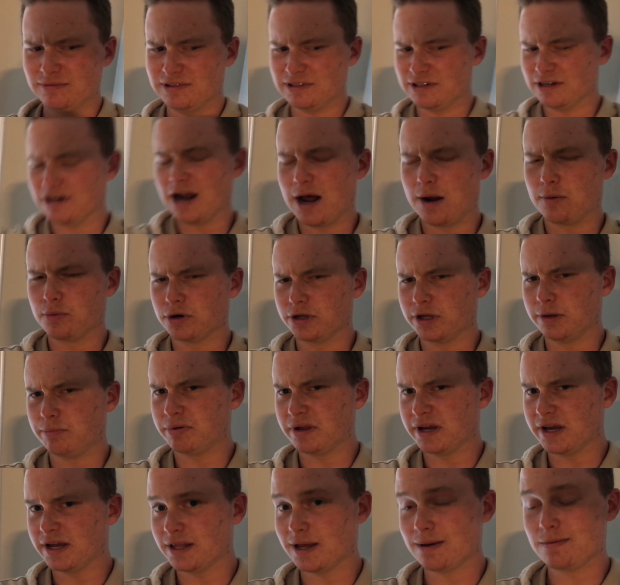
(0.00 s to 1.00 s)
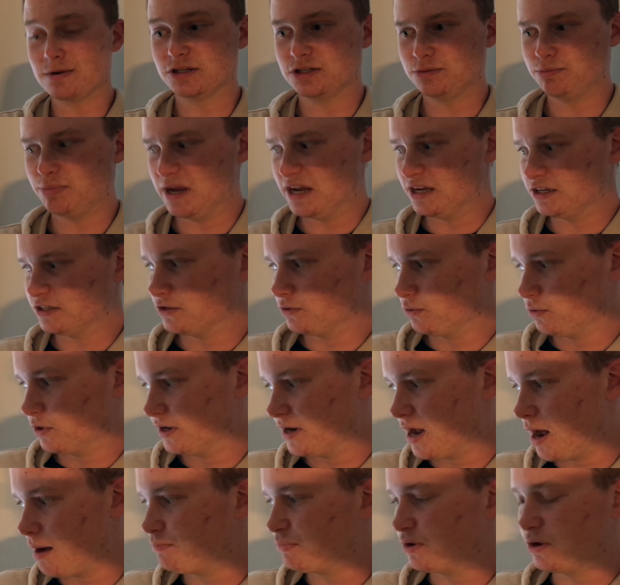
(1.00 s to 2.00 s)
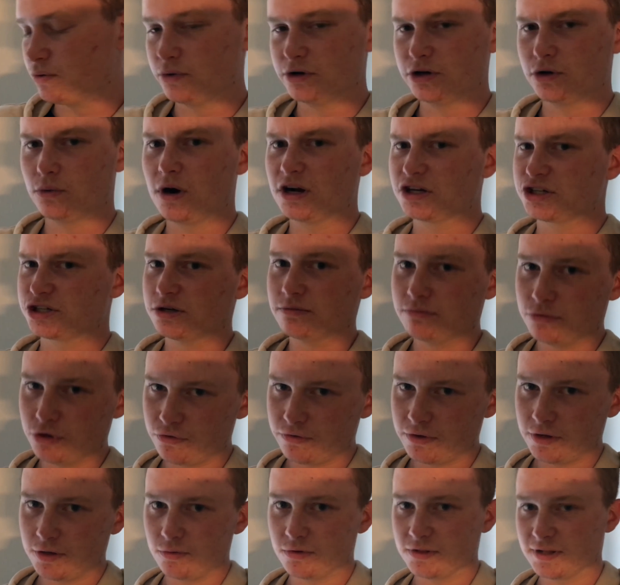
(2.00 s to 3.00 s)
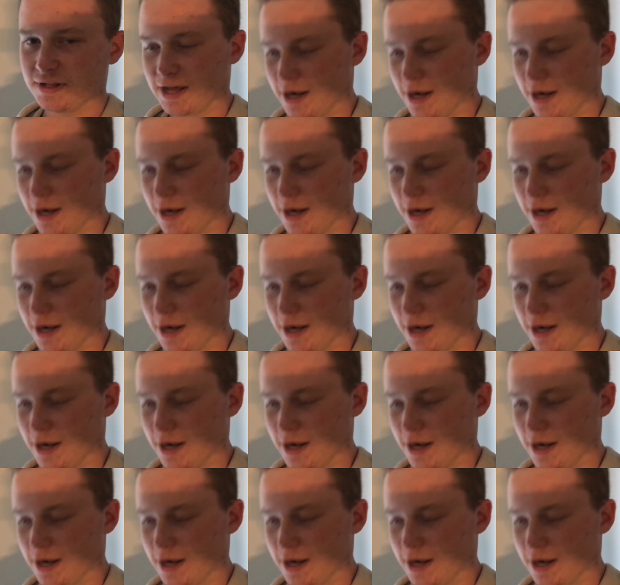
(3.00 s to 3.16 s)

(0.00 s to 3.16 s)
they're not really playing that much bass or whatnot. But when you're watching a movie with